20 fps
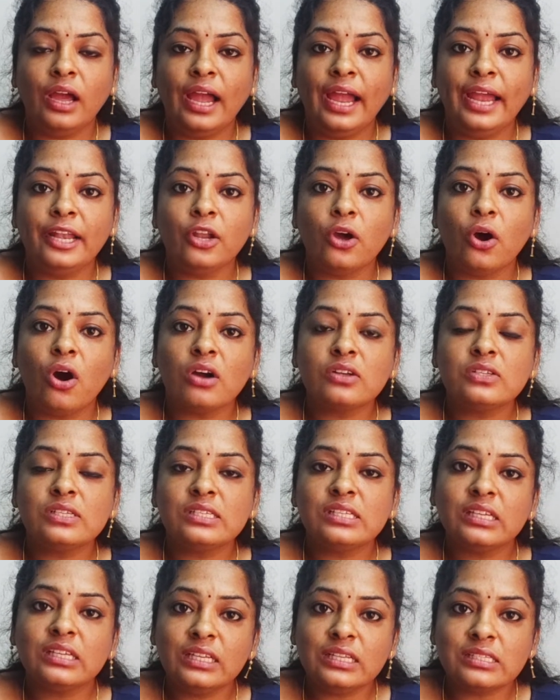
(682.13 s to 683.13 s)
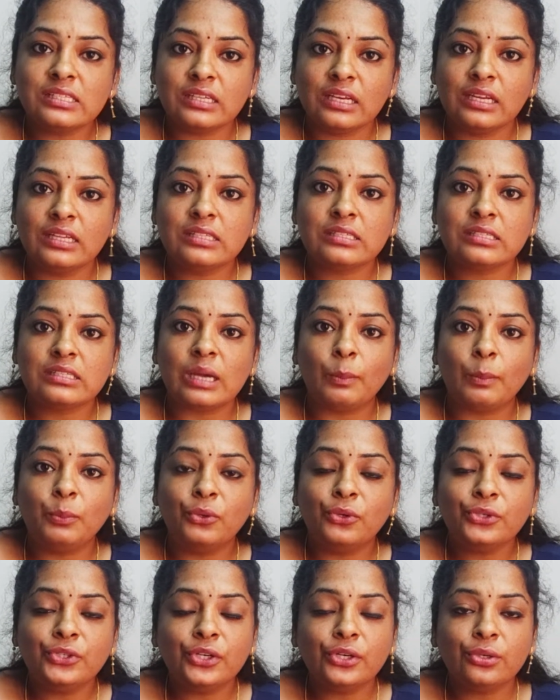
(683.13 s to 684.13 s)
and oxygen is a
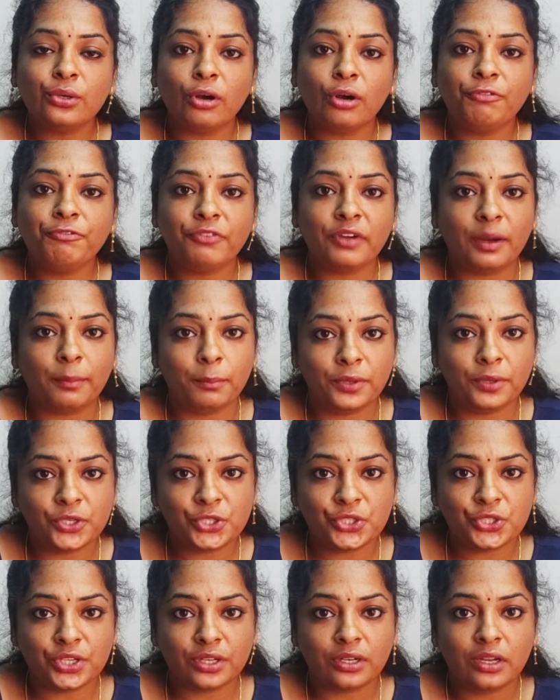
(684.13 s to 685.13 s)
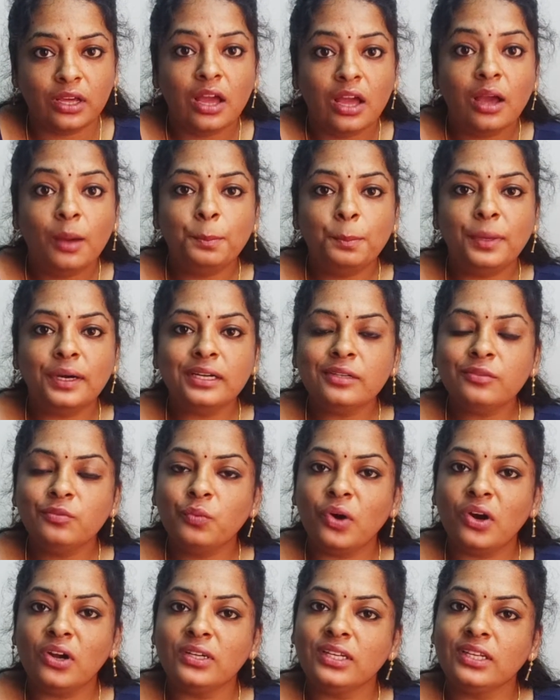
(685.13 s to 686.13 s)
supporter of combustion, but
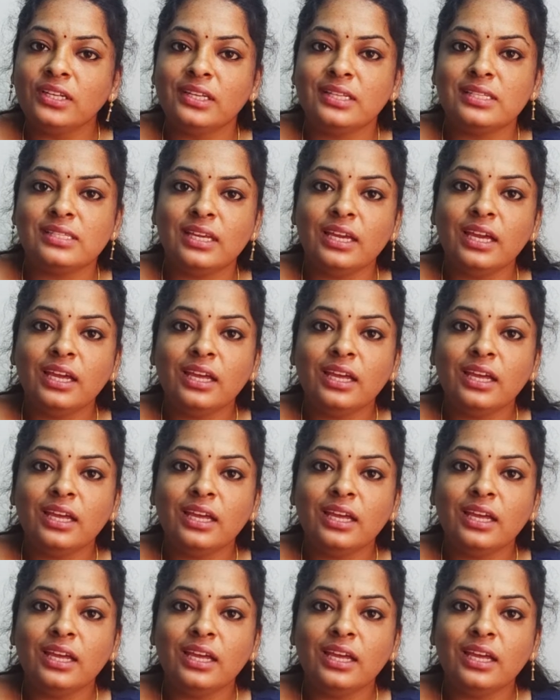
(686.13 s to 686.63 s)
water is